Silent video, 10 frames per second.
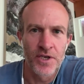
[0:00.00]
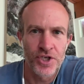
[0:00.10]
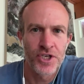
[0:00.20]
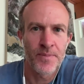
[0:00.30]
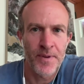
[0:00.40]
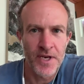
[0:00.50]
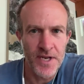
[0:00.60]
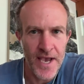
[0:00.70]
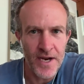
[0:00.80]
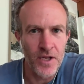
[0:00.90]
a
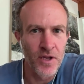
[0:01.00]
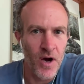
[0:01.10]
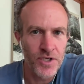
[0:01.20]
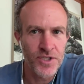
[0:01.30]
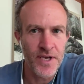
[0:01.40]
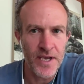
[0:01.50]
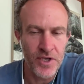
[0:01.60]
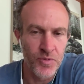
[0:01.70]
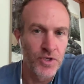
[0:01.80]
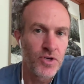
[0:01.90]
shipping date, a launch date,
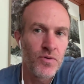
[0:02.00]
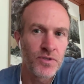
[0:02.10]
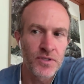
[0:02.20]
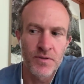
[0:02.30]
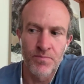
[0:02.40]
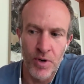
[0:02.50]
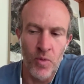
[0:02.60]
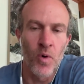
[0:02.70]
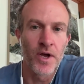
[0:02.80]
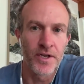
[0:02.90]
because we do
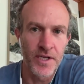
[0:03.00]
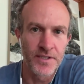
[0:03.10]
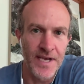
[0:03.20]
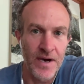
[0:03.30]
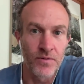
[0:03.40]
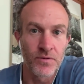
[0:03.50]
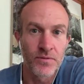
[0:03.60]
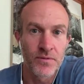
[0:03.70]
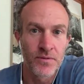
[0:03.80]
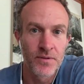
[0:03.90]
put one down,
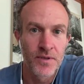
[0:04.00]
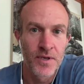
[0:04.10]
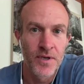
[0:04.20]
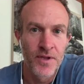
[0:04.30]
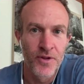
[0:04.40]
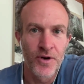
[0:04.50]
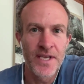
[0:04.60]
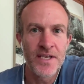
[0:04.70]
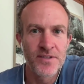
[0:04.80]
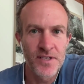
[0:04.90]
there
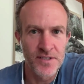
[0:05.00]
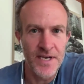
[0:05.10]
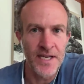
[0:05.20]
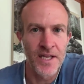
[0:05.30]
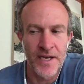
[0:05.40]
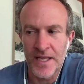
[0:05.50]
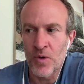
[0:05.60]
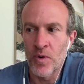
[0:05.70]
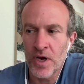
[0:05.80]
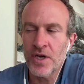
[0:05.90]
is this deadline,
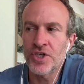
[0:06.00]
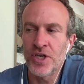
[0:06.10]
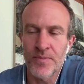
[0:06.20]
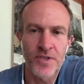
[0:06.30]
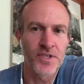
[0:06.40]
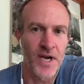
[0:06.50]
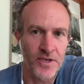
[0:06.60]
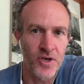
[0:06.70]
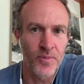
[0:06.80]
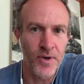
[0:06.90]
like we're going to ship this in
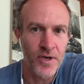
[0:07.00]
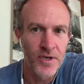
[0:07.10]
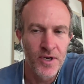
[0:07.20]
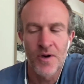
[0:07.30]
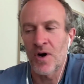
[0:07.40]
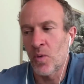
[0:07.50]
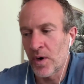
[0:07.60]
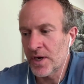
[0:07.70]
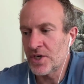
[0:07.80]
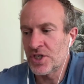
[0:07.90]
October, or
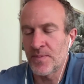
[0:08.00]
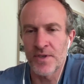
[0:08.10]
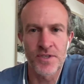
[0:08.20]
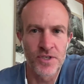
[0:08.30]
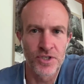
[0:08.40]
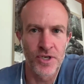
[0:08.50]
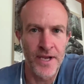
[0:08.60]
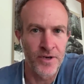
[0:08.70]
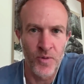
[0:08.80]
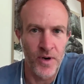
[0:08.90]
we're going to ship this in
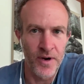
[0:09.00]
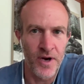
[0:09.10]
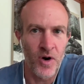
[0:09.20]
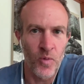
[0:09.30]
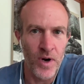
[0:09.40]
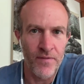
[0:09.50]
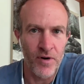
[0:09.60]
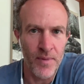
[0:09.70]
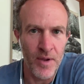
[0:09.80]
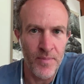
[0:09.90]
January, or
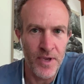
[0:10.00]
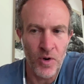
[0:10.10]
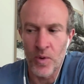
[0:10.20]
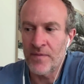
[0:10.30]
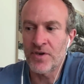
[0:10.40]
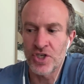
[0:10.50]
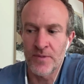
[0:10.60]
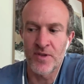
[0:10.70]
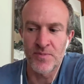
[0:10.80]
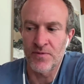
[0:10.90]
whatever it might be, or we have to
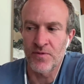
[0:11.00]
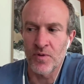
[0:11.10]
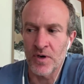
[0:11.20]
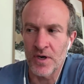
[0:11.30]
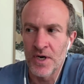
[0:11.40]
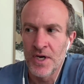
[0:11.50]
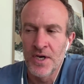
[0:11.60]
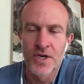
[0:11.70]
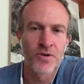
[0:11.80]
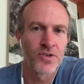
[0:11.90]
ship this before
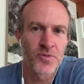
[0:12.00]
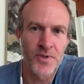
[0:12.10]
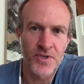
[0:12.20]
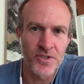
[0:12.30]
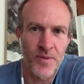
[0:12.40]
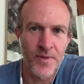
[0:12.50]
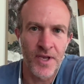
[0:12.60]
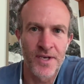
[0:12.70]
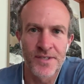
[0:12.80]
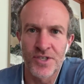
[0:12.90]
Christmas or
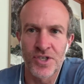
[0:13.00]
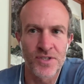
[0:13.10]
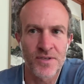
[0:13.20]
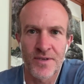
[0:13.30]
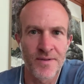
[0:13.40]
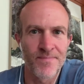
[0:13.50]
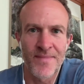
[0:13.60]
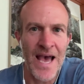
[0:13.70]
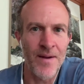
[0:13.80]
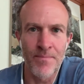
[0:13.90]
something because it's just
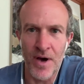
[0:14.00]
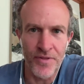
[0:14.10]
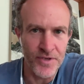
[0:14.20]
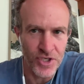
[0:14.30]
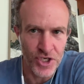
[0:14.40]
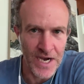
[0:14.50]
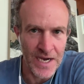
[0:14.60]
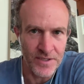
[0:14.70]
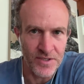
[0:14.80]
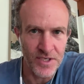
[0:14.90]
that month is
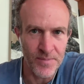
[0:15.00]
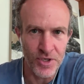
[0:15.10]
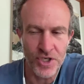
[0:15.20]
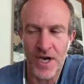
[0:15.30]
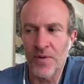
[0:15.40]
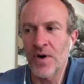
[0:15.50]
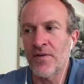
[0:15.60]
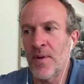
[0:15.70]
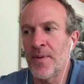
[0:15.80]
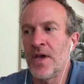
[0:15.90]
shot, December shot,
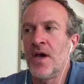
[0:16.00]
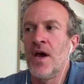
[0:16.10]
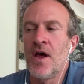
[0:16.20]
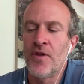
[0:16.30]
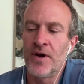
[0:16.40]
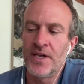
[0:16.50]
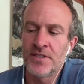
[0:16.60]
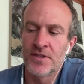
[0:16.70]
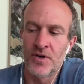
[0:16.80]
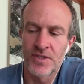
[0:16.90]
whatever it might be. There
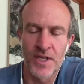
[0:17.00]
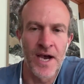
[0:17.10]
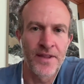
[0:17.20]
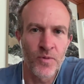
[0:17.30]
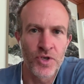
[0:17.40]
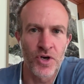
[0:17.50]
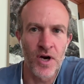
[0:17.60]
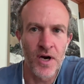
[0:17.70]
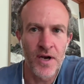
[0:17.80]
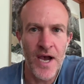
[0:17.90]
is a line that we
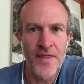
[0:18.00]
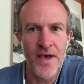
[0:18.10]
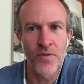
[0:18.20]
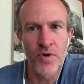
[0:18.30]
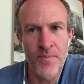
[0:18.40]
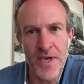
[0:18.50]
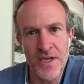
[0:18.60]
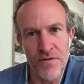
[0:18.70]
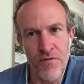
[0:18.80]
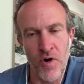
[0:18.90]
draw, and then we
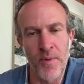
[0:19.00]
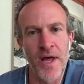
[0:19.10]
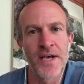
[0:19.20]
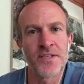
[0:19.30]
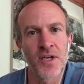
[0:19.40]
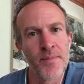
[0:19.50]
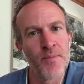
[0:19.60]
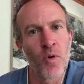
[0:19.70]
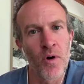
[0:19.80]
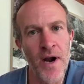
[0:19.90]
begin to formalize a little
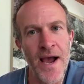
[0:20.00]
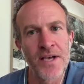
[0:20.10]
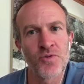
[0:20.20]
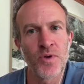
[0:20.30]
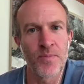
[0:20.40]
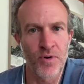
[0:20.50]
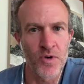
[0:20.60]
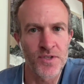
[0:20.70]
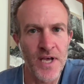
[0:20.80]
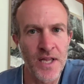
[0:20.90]
bit more as we
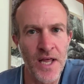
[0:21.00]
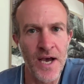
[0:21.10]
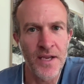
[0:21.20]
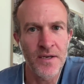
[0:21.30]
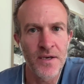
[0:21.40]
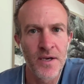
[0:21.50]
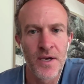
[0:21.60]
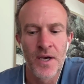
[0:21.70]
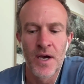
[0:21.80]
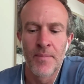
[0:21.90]
approach that line.
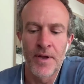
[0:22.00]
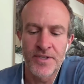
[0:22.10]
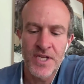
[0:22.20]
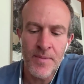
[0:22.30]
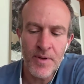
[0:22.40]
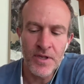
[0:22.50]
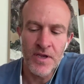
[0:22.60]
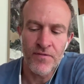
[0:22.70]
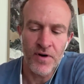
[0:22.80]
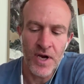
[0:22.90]
But
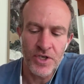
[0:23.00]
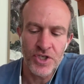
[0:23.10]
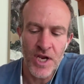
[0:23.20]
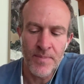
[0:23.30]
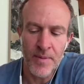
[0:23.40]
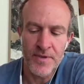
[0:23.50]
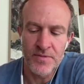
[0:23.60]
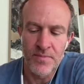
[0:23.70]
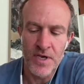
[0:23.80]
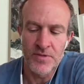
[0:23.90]
typically for us, Shape Up
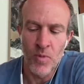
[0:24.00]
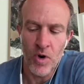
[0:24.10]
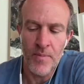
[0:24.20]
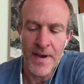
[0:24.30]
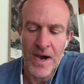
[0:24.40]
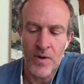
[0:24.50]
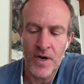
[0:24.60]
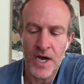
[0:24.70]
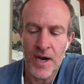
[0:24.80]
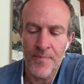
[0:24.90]
is more
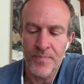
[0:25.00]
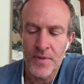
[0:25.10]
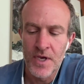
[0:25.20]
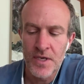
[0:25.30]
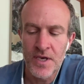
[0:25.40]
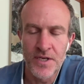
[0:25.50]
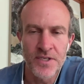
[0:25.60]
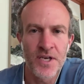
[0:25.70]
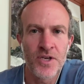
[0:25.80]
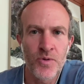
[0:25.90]
about
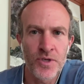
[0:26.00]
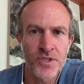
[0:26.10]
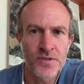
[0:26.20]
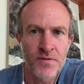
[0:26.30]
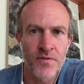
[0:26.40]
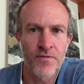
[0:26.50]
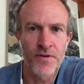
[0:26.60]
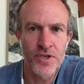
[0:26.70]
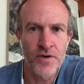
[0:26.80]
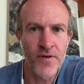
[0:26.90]
continuous
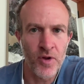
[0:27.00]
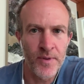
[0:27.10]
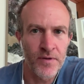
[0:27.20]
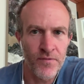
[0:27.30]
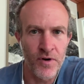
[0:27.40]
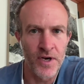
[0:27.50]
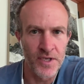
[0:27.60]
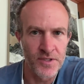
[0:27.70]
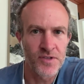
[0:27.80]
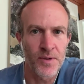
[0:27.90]
feature development for an
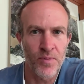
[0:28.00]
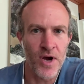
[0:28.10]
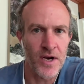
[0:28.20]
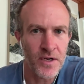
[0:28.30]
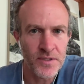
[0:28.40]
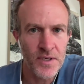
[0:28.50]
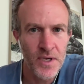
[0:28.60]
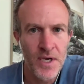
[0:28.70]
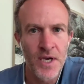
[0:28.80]
existing product,